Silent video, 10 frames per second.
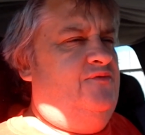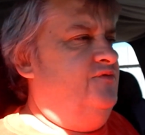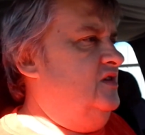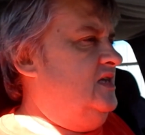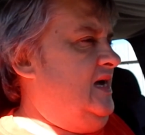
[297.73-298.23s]

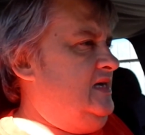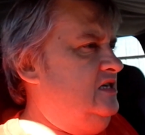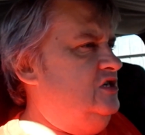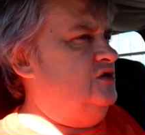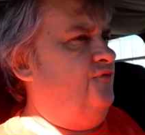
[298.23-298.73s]
Today
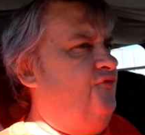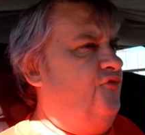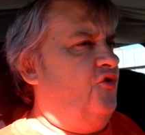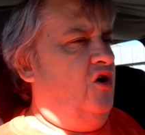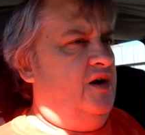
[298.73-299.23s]
is
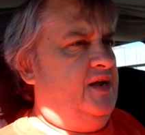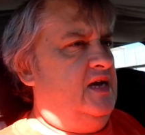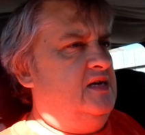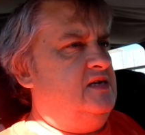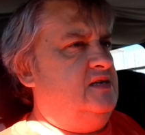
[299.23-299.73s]

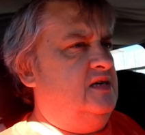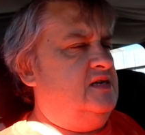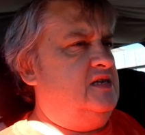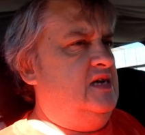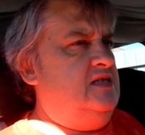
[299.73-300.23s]
Friday,
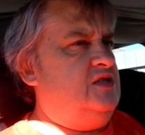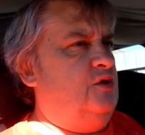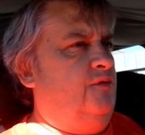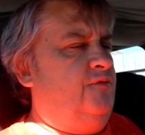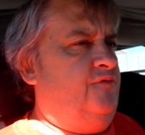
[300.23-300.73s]
16th
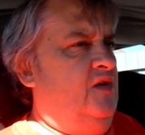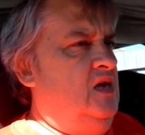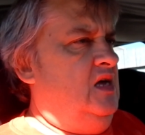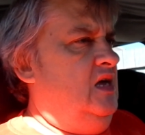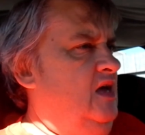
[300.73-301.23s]
of
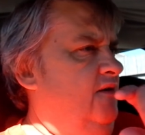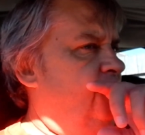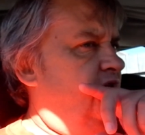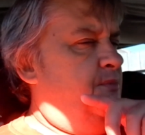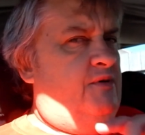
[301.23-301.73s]

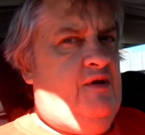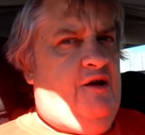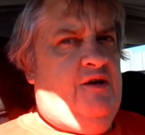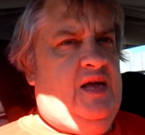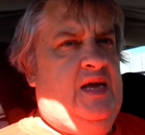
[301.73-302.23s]

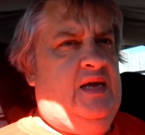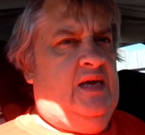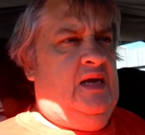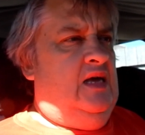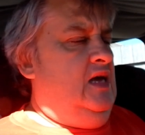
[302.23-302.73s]
February.
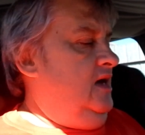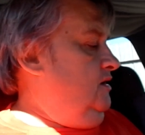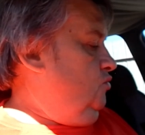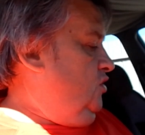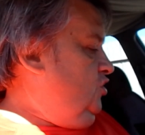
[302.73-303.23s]

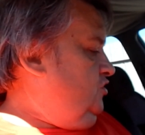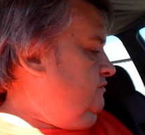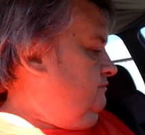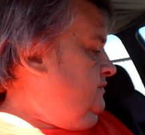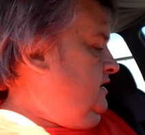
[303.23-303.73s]
And welcome.